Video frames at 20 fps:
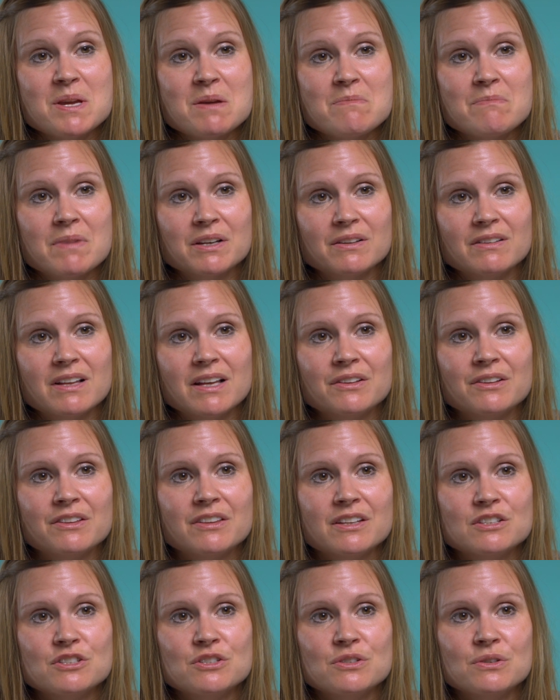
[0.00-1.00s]
a mental health
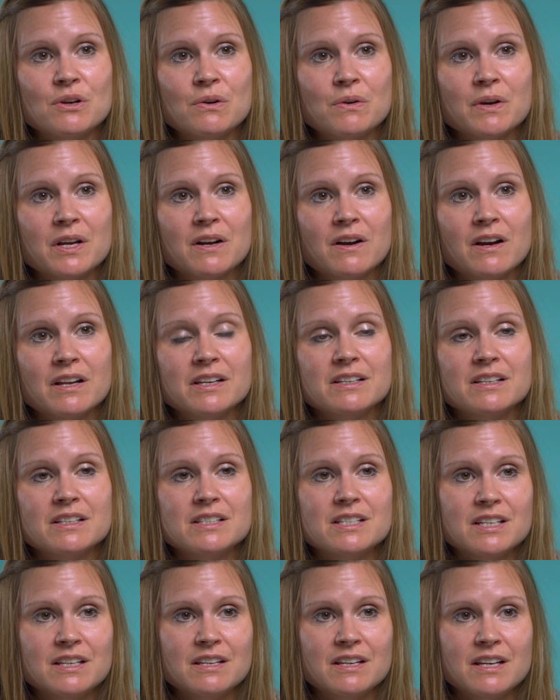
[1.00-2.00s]
issue going on in a
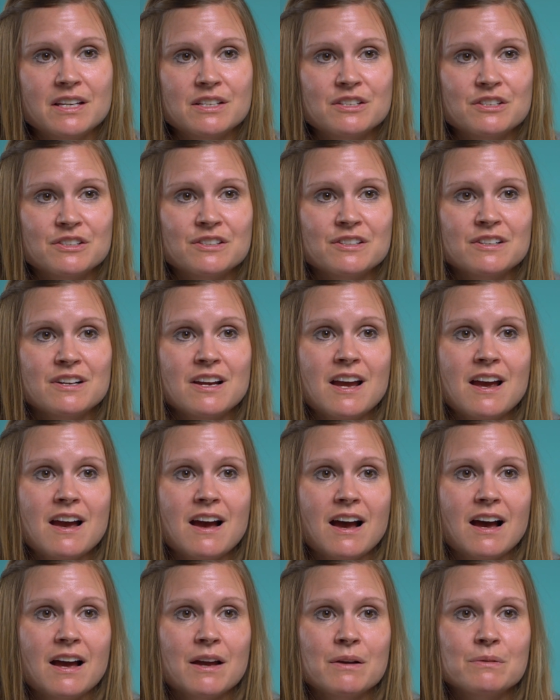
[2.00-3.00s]
teenager,
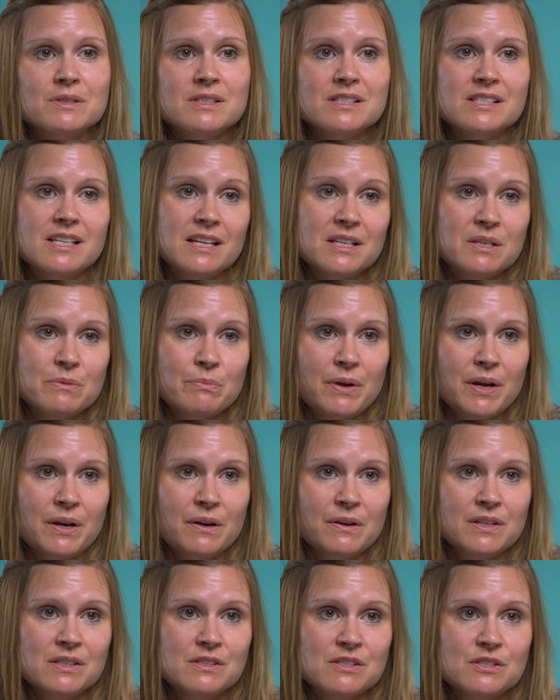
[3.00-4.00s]
I would say to
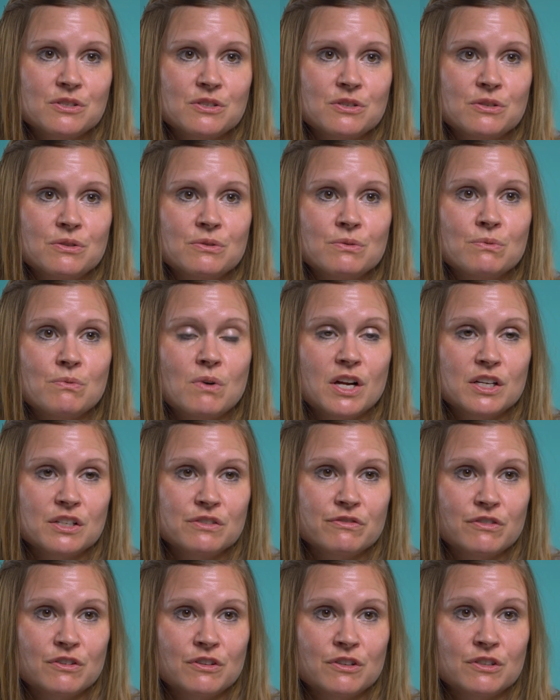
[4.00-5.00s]
parents to watch
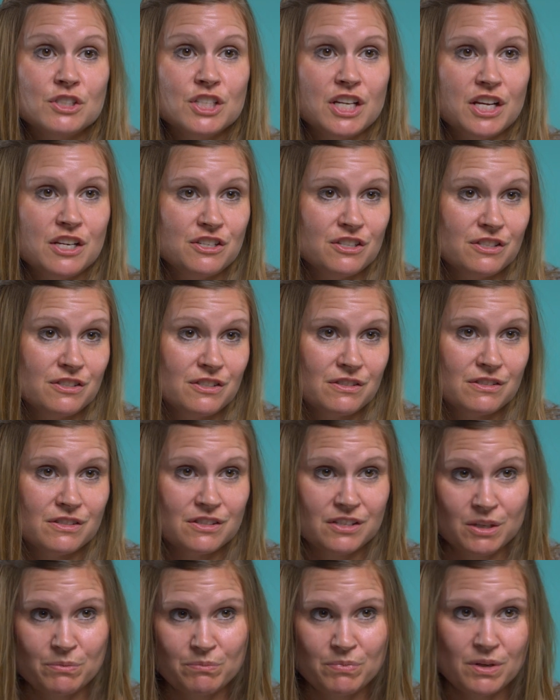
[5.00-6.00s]
for changes in
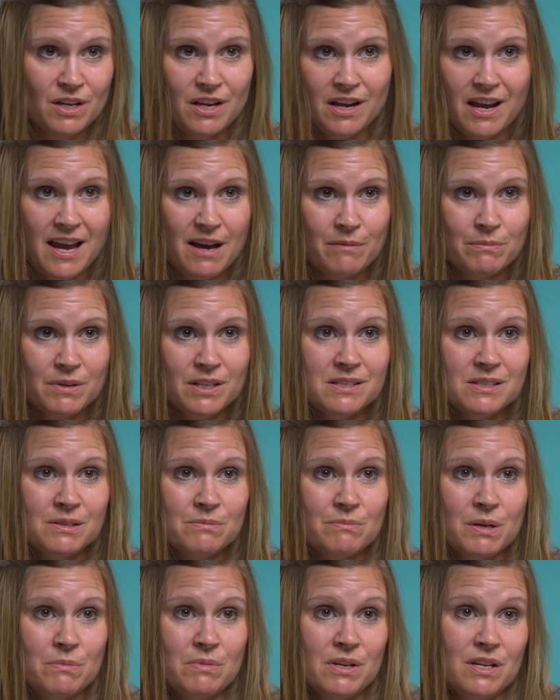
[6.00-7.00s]
sleeping habits,
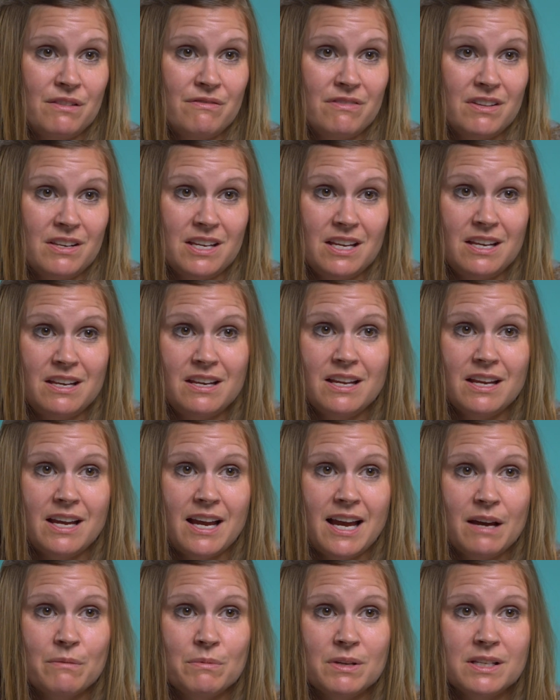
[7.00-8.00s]
maybe even eating
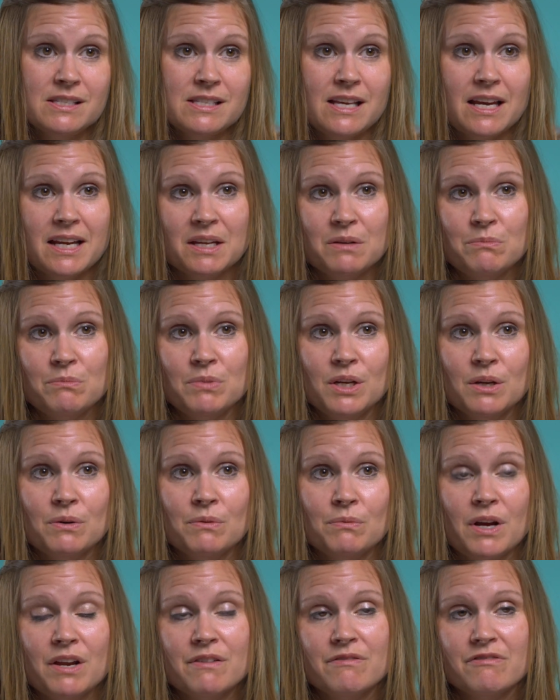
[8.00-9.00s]
habits. That can be a
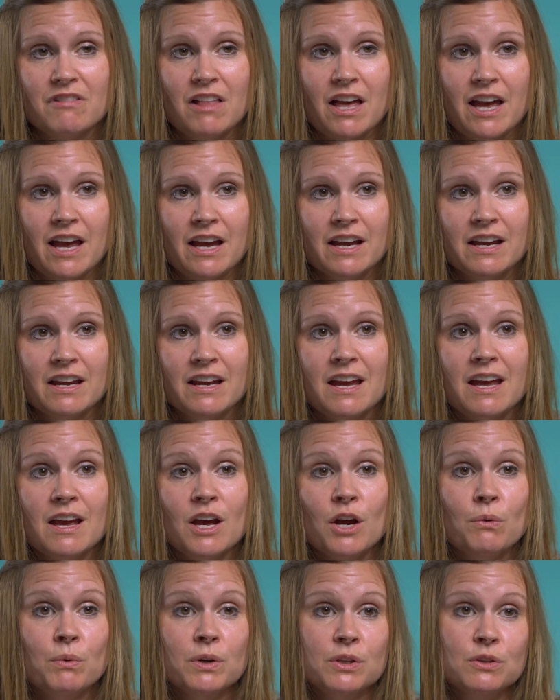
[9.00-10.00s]
red flag.
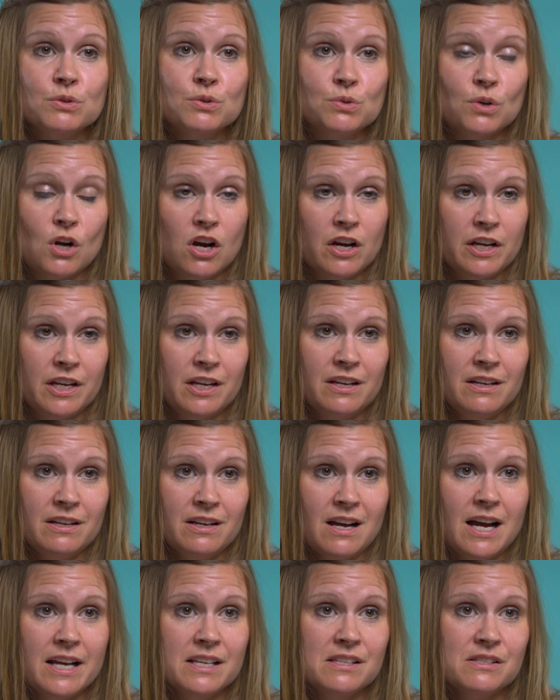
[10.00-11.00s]
Withdrawing,
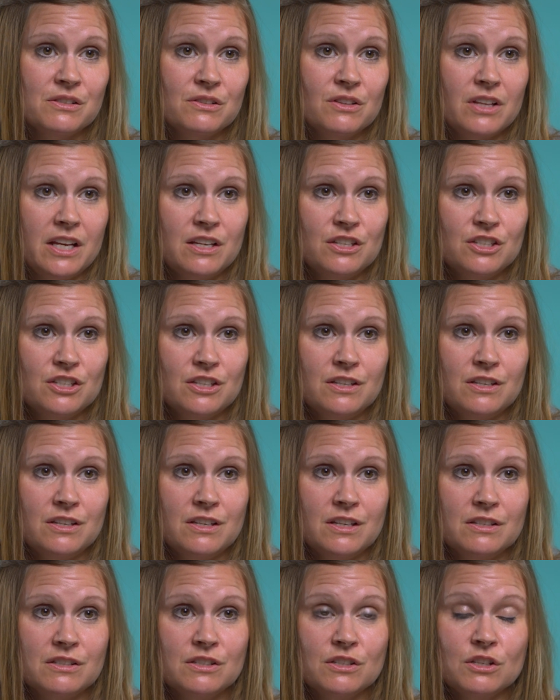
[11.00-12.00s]
isolation
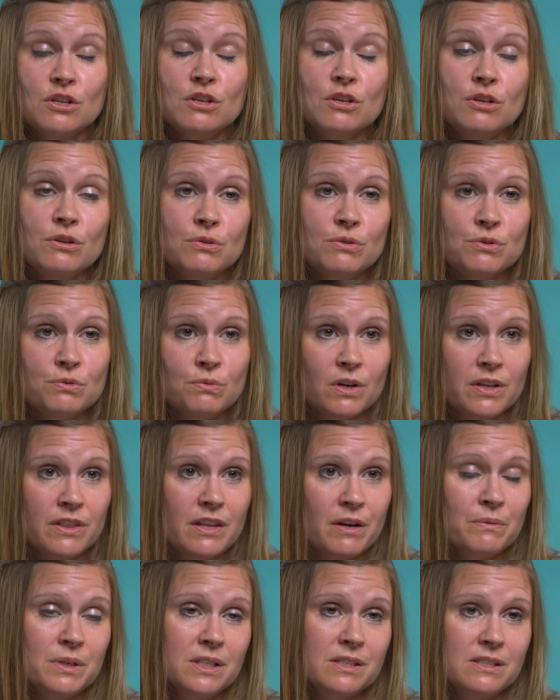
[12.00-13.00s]
is a huge one
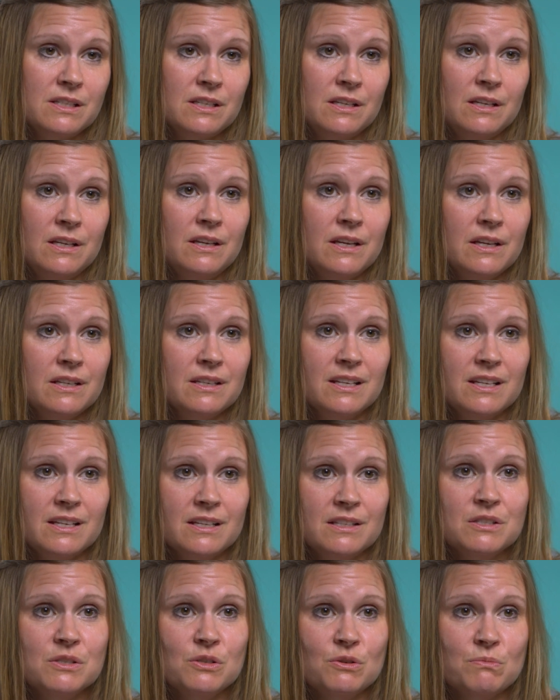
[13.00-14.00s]
that we see in
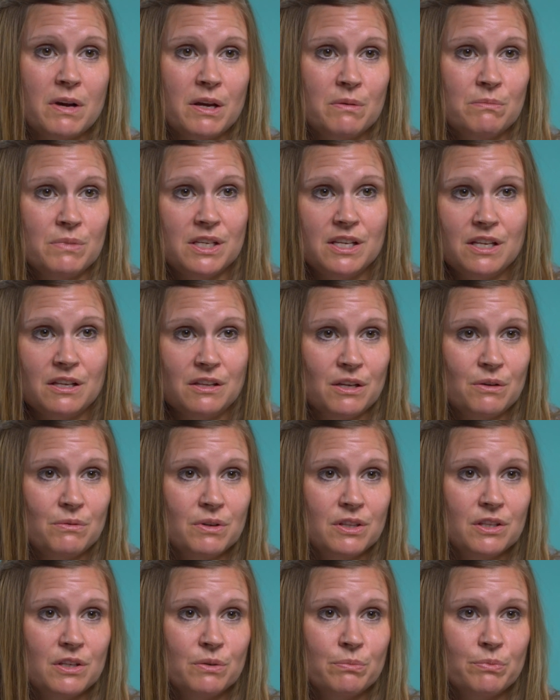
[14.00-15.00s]
kids who might be dealing
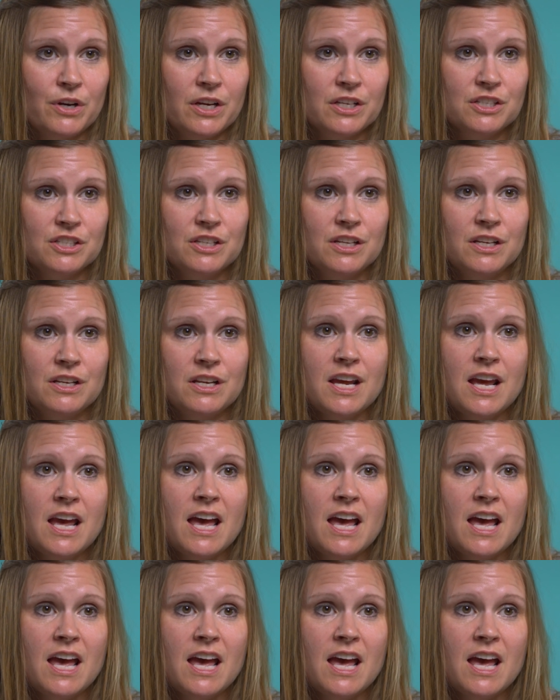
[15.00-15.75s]
with depression.